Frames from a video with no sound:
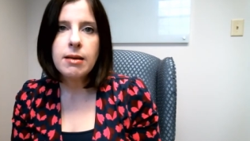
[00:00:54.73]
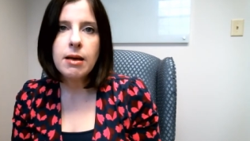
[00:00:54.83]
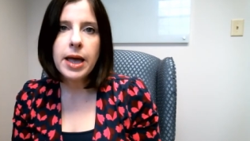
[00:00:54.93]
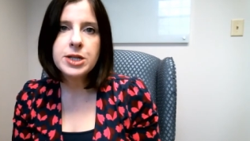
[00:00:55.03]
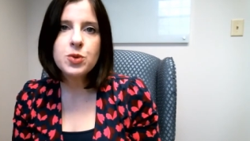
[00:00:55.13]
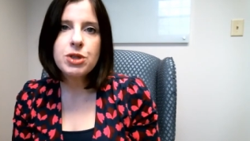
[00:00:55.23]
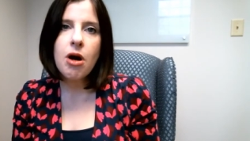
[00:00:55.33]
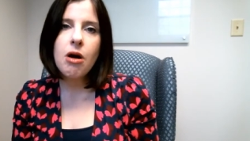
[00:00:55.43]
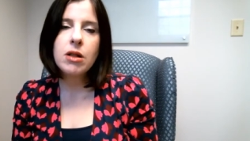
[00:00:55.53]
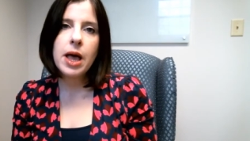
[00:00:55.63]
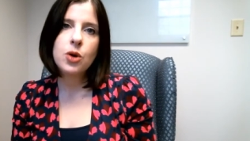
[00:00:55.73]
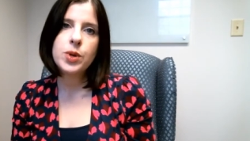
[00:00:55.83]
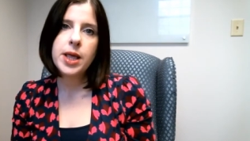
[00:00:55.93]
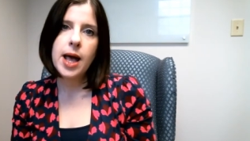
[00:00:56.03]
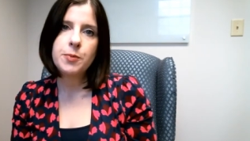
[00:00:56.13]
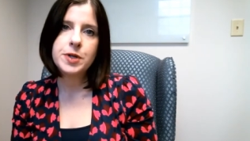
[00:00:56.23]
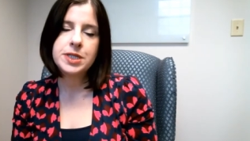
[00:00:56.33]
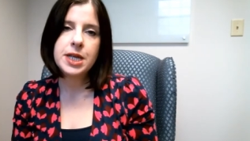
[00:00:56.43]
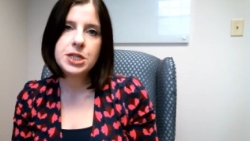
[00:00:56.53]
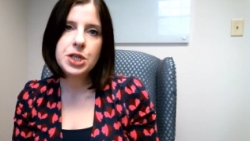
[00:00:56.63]
As with all equity
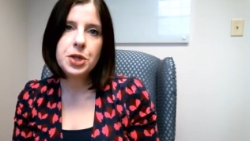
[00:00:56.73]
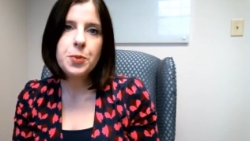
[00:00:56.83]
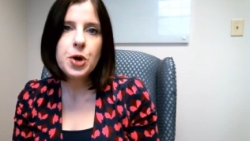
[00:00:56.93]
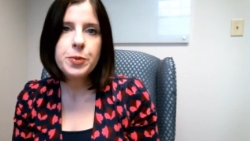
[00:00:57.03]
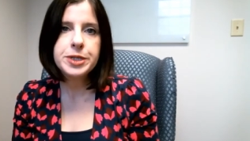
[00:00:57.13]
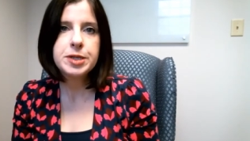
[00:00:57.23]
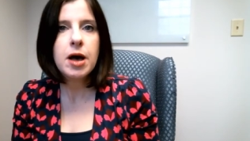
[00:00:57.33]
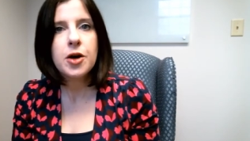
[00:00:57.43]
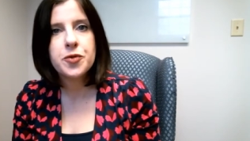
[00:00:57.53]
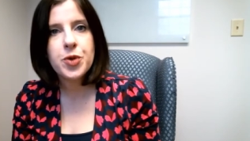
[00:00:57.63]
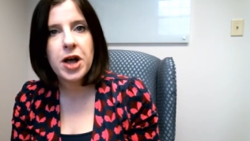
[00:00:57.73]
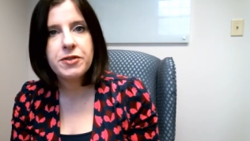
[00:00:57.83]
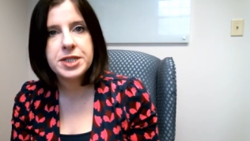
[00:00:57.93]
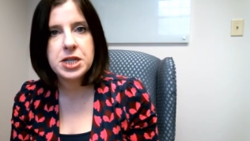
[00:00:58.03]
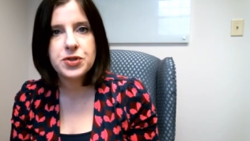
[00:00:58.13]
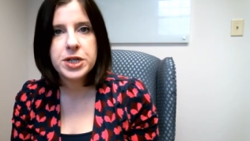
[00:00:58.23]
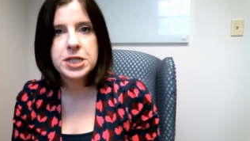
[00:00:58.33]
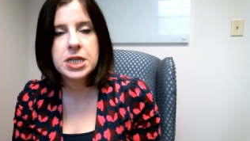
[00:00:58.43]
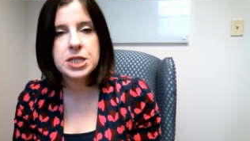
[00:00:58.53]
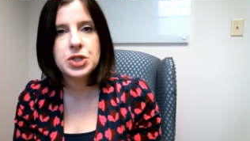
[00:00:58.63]
compensation, the purpose of profits interest
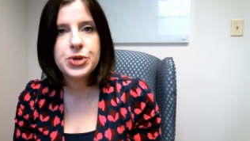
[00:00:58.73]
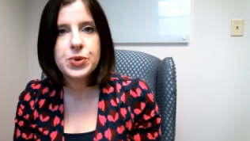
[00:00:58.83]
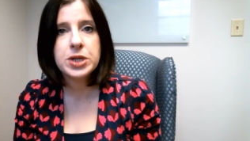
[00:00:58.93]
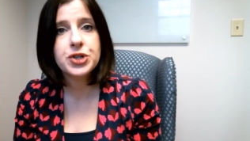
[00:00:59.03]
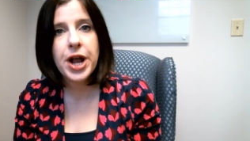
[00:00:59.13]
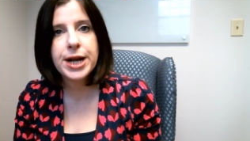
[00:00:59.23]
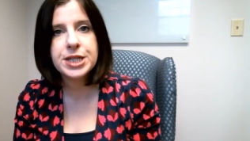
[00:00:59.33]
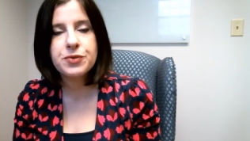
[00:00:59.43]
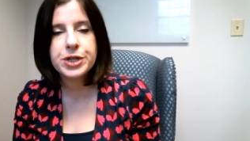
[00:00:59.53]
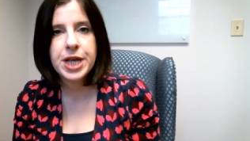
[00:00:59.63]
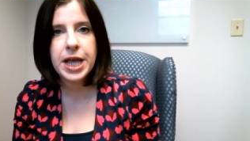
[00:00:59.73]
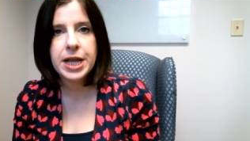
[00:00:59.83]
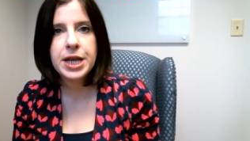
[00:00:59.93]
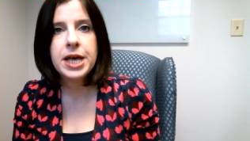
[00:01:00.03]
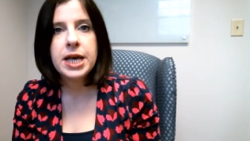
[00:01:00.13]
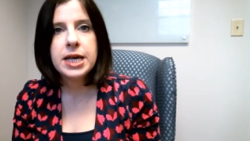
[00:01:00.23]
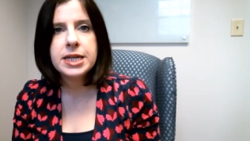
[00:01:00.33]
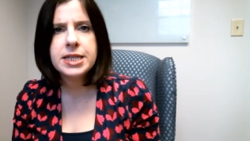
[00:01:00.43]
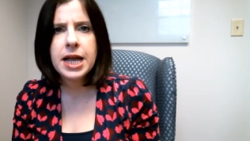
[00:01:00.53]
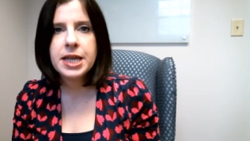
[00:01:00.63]
is to attract and retain
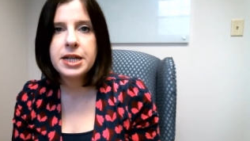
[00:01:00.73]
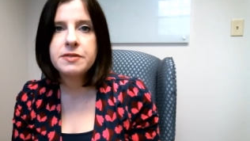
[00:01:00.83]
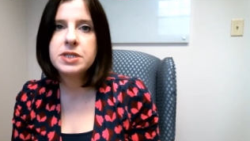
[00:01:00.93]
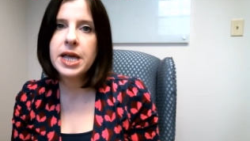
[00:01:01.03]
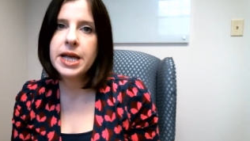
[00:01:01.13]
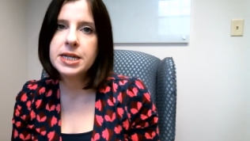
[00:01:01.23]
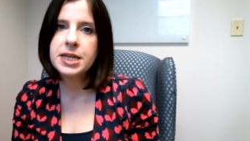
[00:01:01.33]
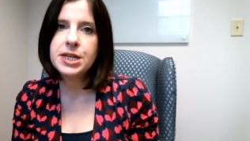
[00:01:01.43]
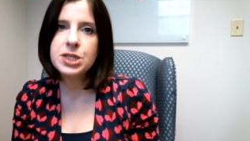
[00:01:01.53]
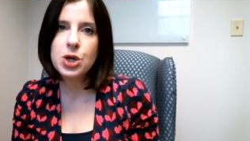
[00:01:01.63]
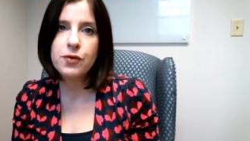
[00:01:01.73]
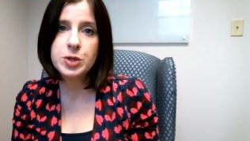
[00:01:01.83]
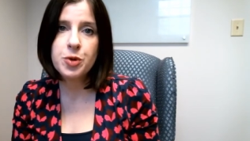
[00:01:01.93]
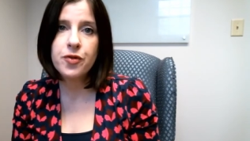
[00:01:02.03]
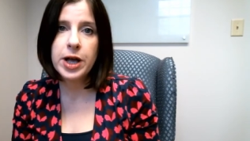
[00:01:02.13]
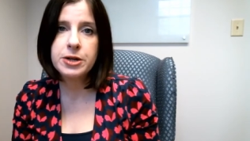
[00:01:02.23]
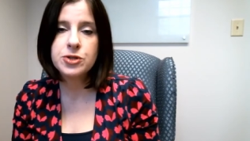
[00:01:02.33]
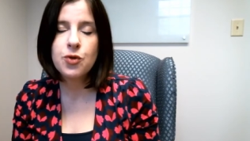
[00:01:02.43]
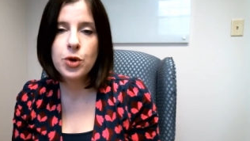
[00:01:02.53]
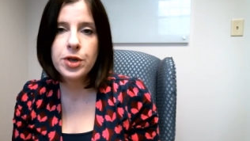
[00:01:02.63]
executives and key service providers
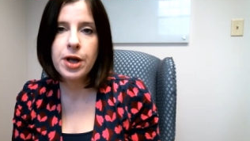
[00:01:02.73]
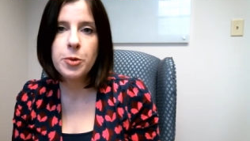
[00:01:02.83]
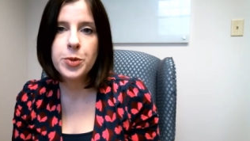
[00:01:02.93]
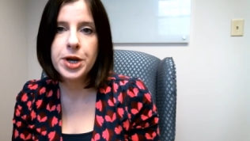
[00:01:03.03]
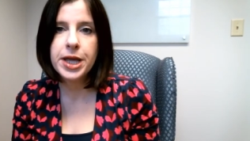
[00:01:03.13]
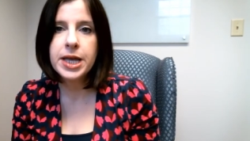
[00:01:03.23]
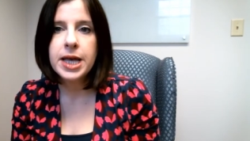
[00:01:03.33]
for the company,